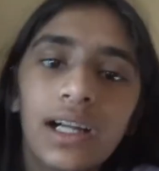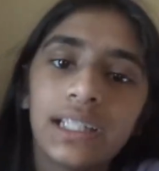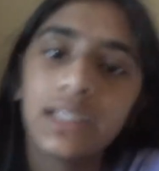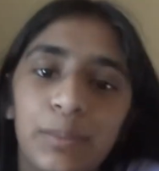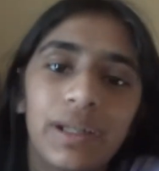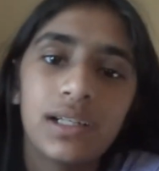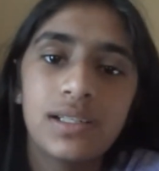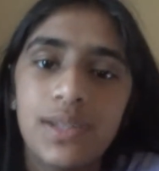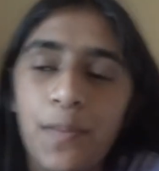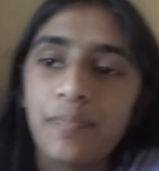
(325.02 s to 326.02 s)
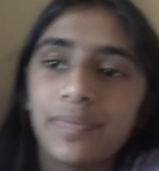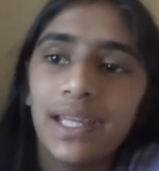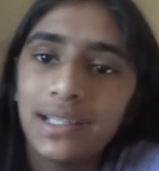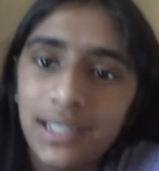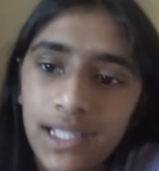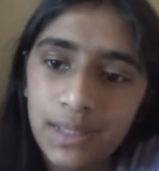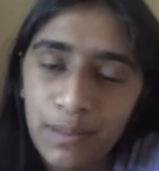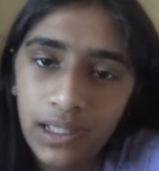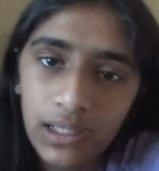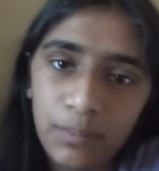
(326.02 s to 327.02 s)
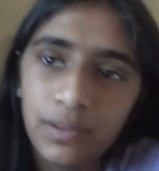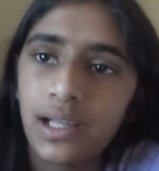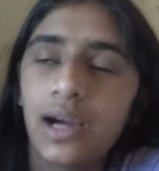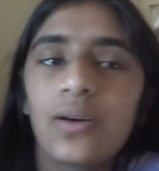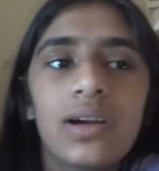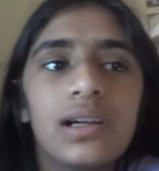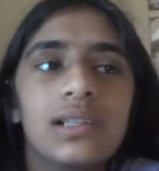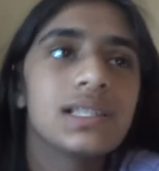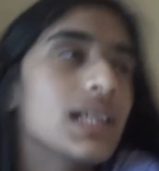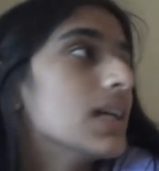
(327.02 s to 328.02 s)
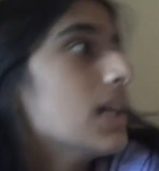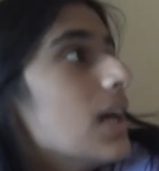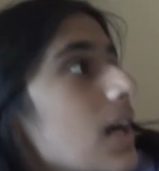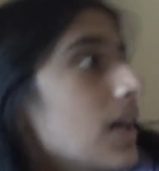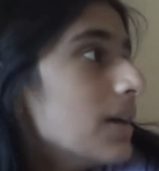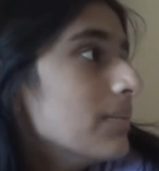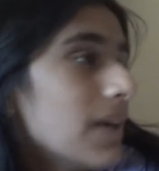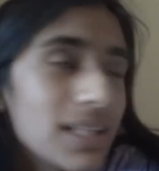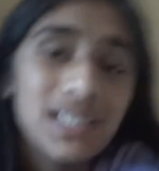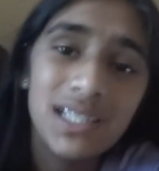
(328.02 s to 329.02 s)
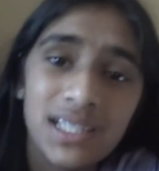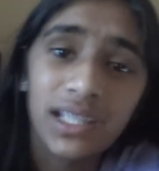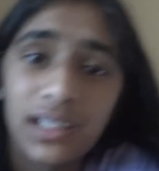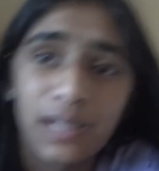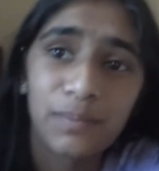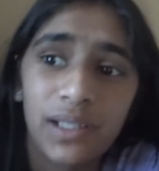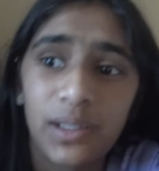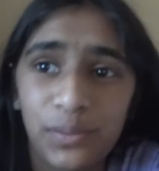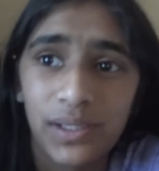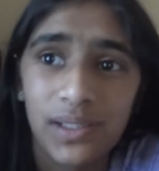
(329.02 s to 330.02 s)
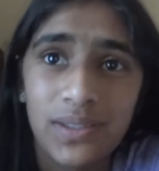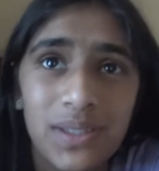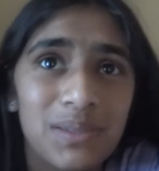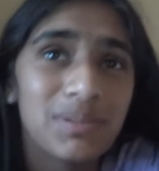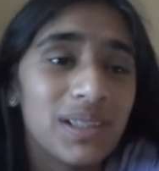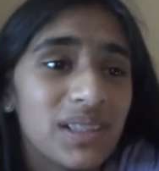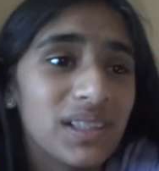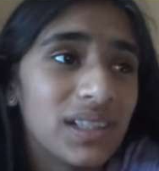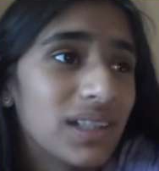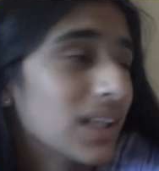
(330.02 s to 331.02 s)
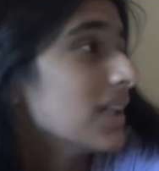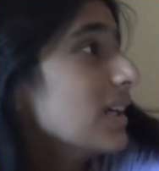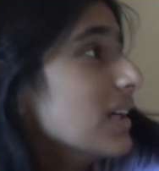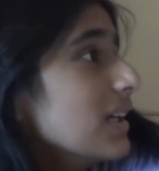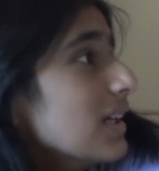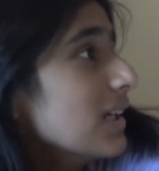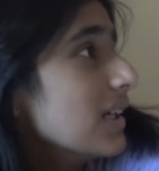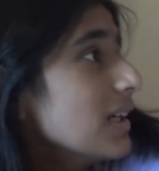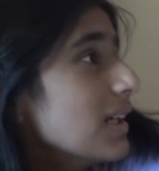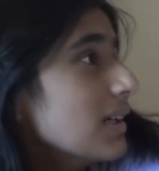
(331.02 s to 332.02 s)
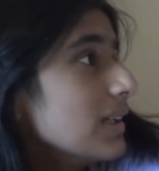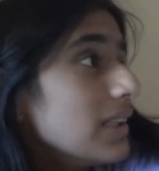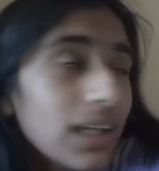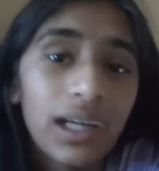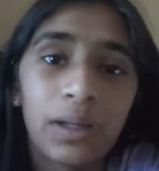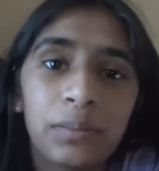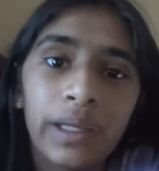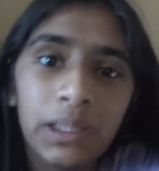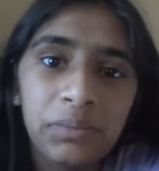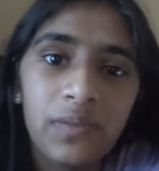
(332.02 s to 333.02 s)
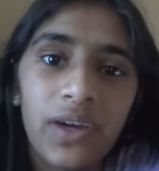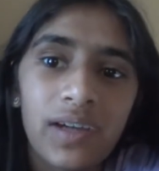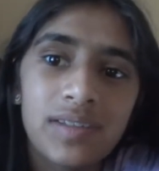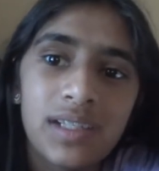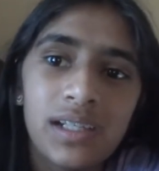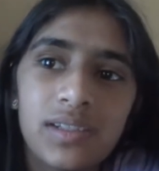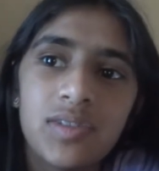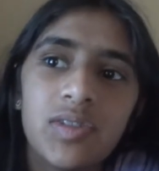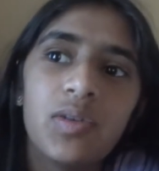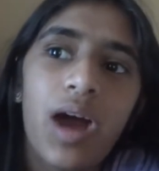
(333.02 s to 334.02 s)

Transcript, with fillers: right, a little better. So it's been a couple hours. Um, I didn't take a nap like I wanted to, but like, yeah, I'm getting my vaccine in two